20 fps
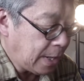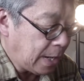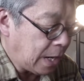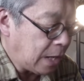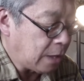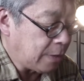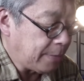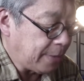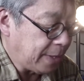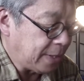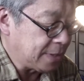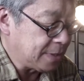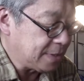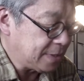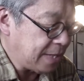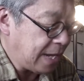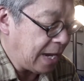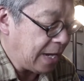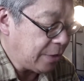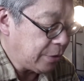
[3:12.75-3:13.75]
how to make a
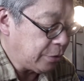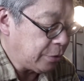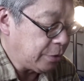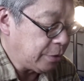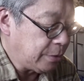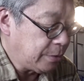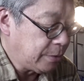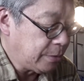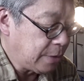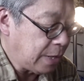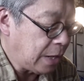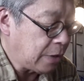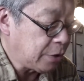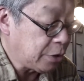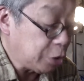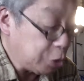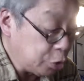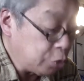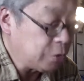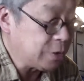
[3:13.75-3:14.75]
standard, how
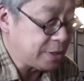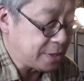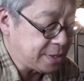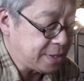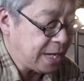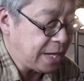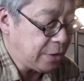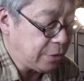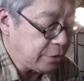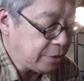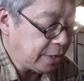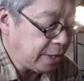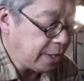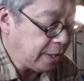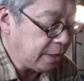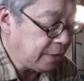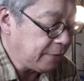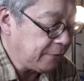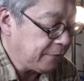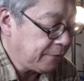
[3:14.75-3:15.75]
to use a standard
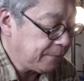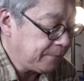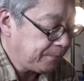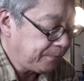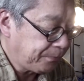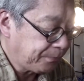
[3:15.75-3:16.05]
negative.